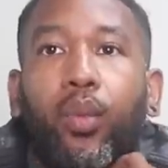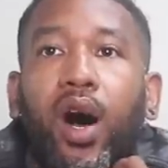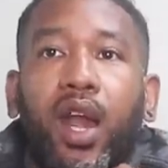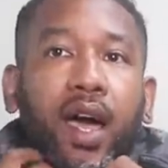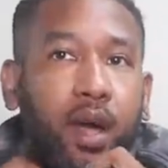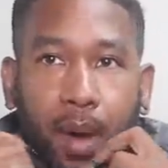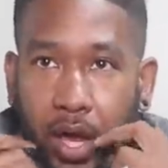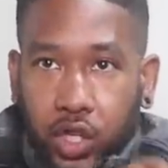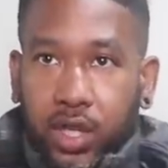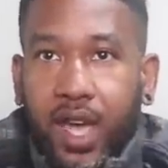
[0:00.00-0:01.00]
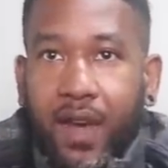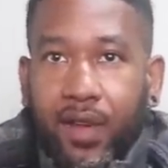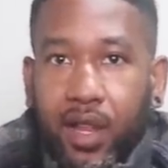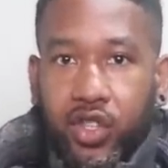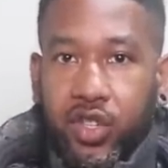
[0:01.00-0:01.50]
What I like about it is you can have
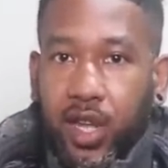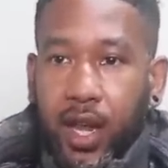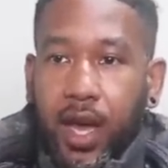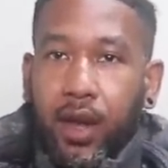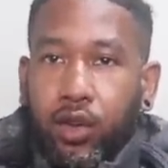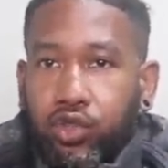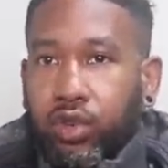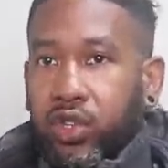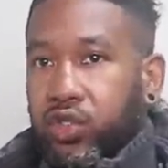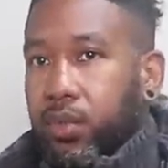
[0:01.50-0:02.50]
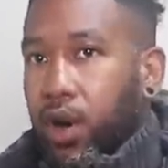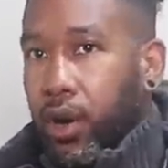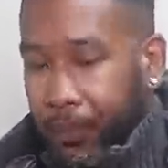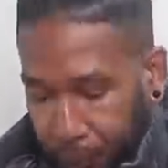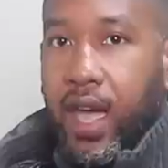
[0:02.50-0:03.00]
it just like that, it looks really
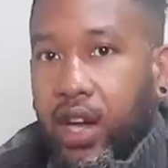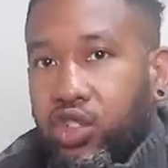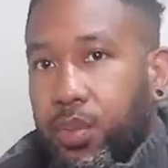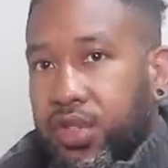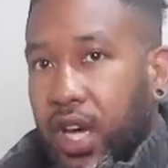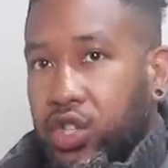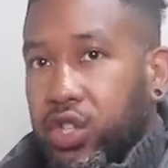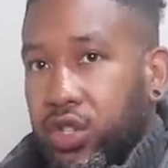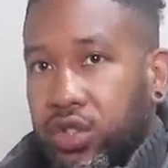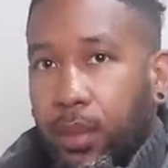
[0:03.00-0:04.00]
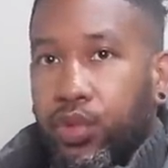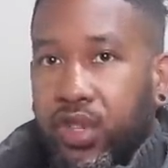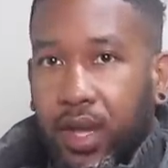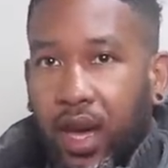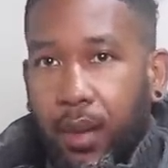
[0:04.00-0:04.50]
smart. Extra protection
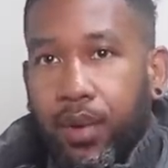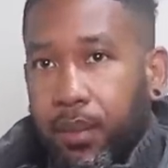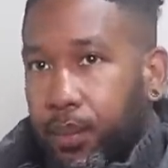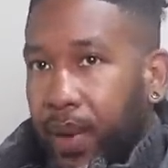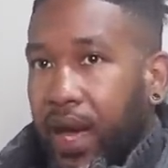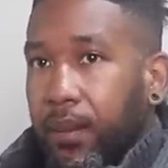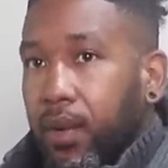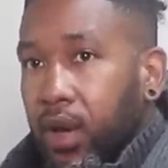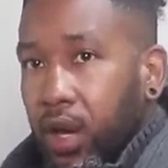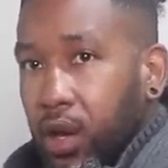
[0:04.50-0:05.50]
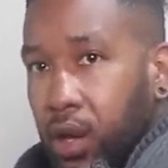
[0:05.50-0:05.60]
doubles it up and bam.